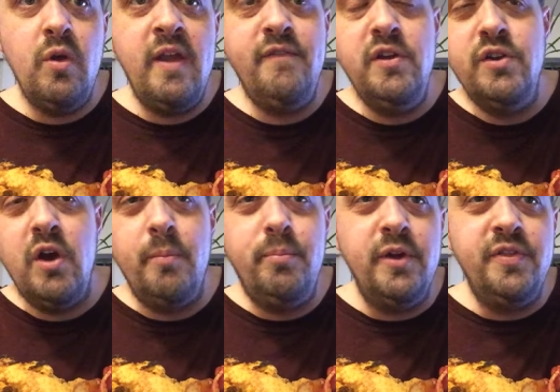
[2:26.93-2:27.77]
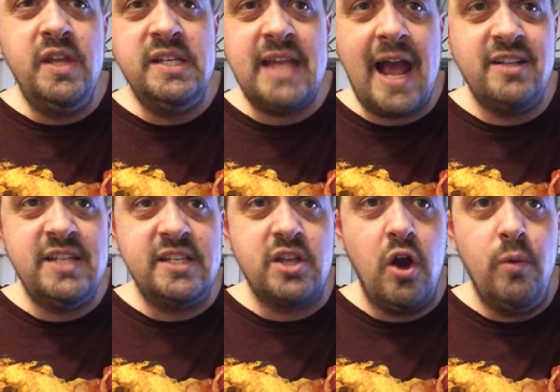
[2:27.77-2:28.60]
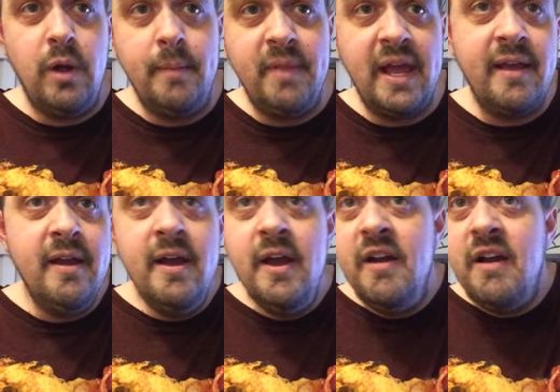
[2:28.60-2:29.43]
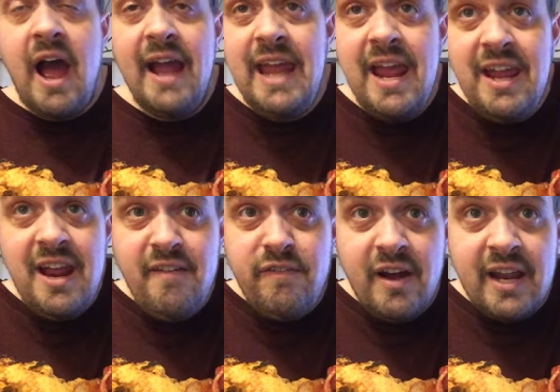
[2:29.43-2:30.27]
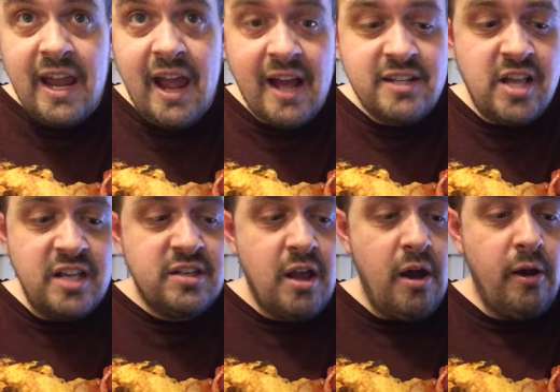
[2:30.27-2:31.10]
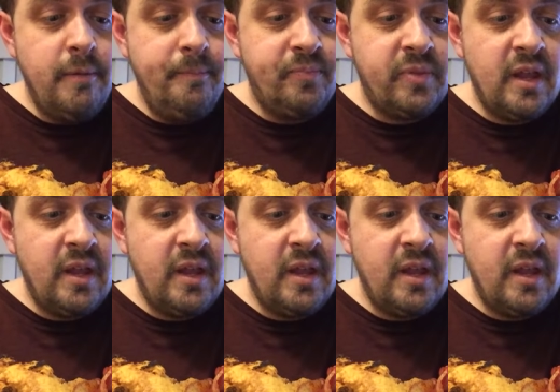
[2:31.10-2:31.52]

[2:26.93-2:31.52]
if you don't put this access code. Well, I'm like, I can't get a fucking access code.